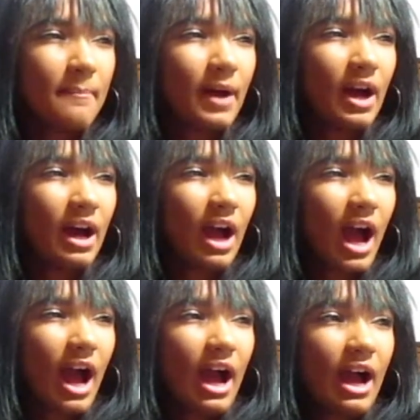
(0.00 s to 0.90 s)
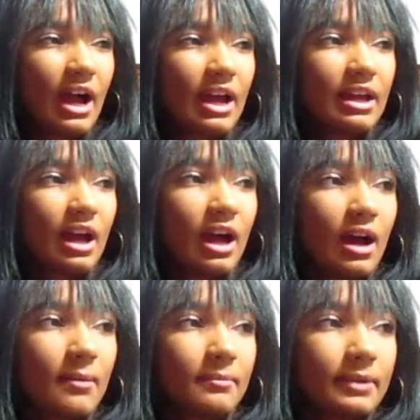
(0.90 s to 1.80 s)
but
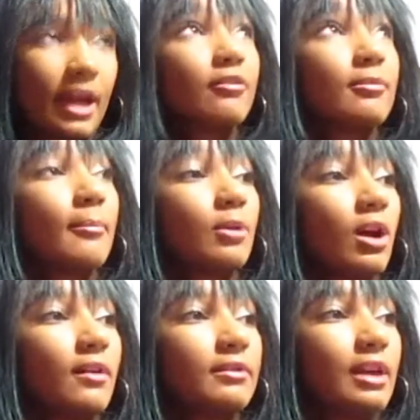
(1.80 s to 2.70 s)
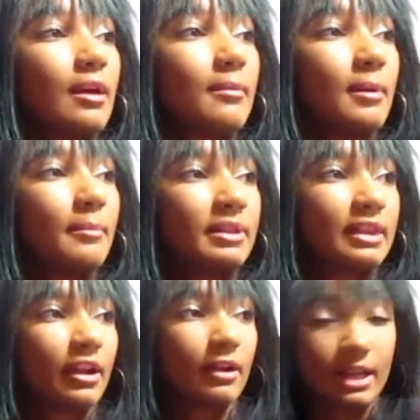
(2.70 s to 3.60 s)
I um, can't remember all of them. But
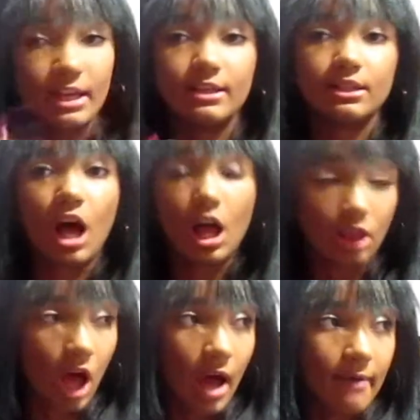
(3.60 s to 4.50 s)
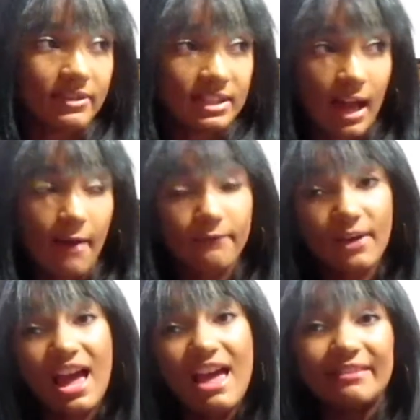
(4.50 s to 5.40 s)
there is a lot of stuff
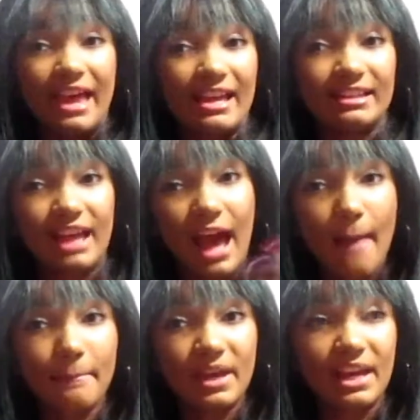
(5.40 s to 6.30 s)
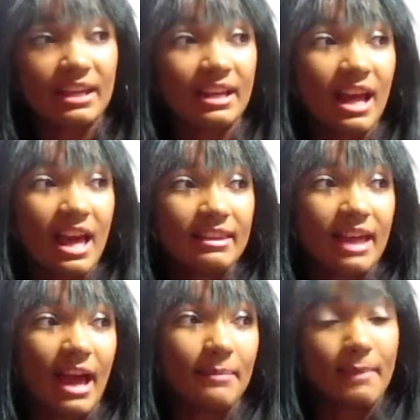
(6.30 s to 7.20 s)
that has happened
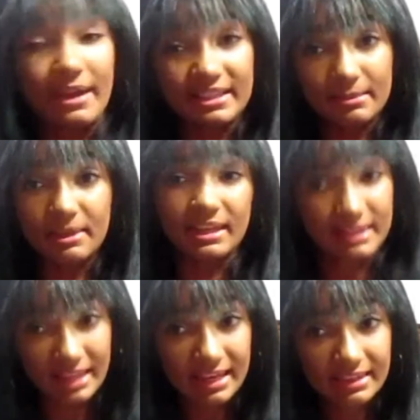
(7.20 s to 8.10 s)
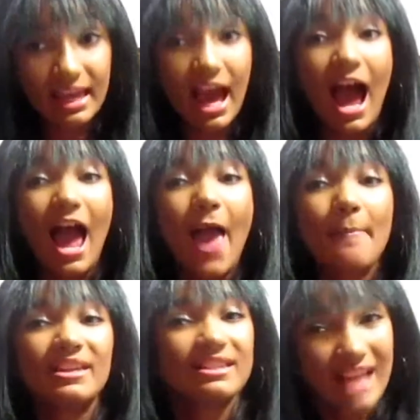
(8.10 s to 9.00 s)
that makes me think that I
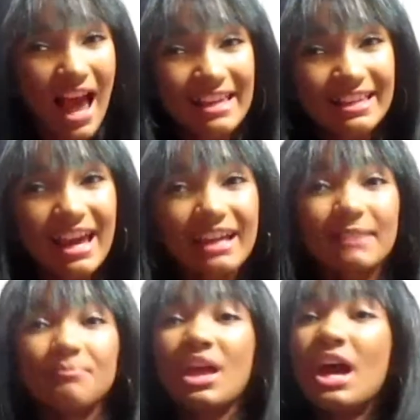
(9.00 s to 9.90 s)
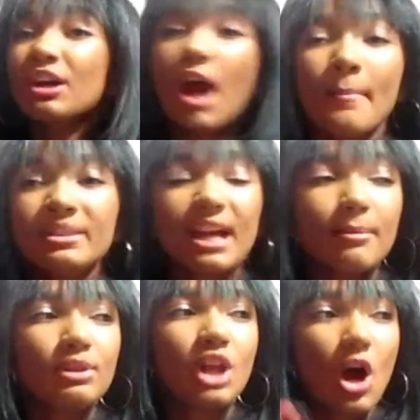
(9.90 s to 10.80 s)
am a psychic. Comment
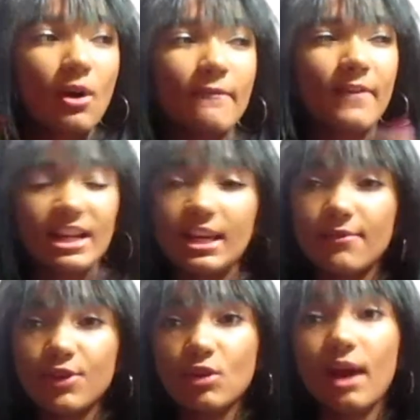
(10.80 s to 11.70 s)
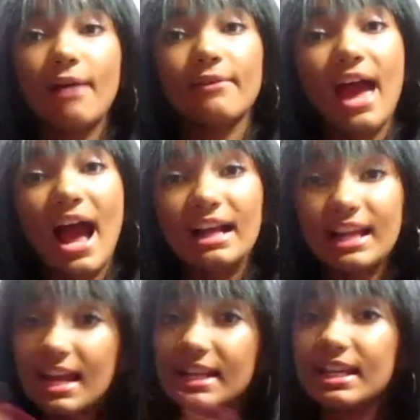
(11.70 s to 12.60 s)
down below if any of you have had
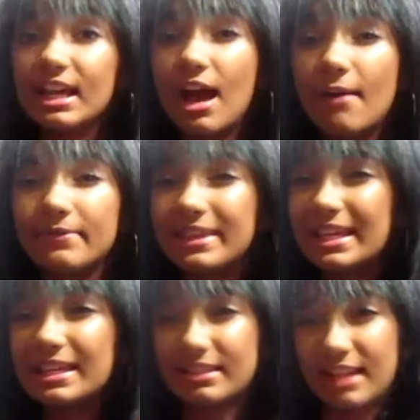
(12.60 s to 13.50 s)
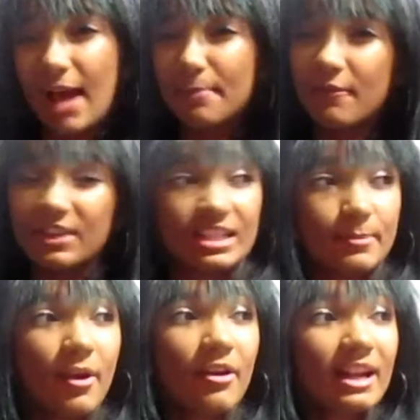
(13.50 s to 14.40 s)
any of these type of
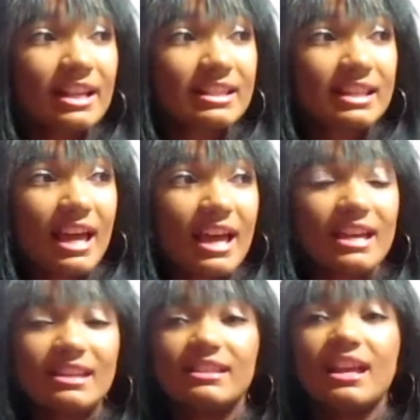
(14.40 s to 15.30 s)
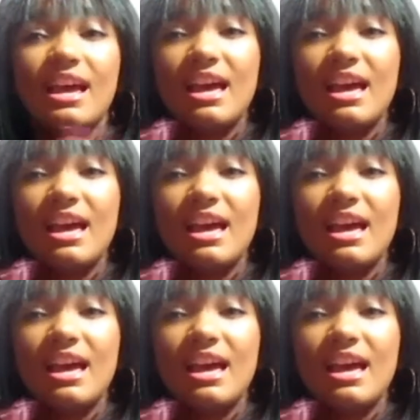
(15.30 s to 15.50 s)
experiences.